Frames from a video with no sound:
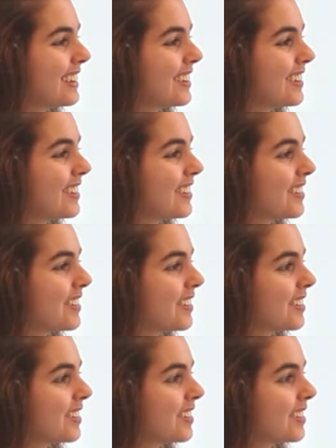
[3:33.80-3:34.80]

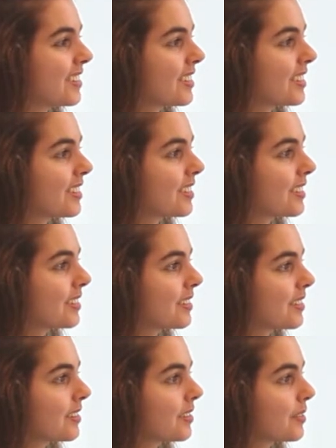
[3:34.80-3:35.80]

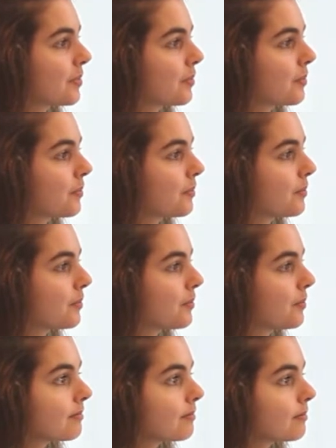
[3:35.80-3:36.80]

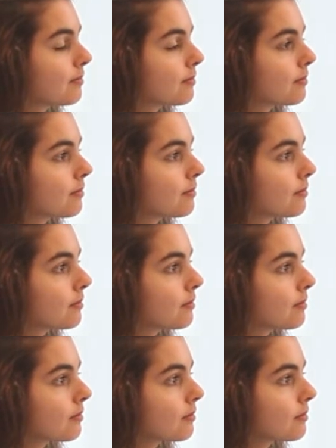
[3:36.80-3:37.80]

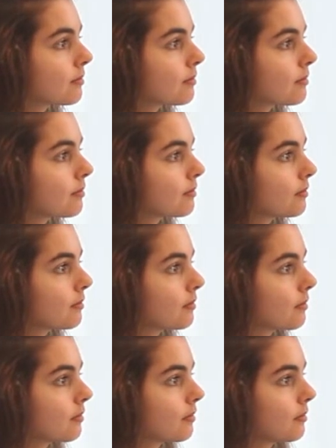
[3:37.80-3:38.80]

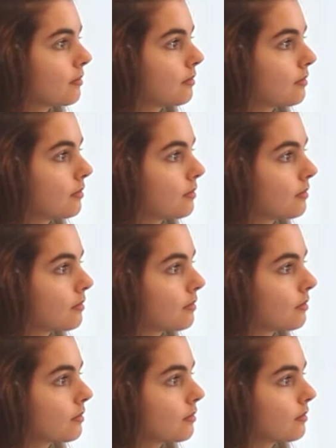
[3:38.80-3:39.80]

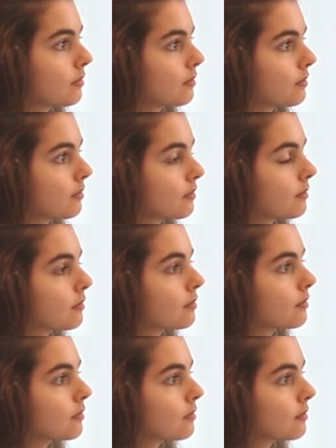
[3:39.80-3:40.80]

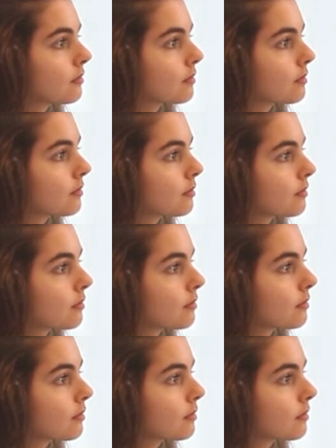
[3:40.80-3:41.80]
(silent)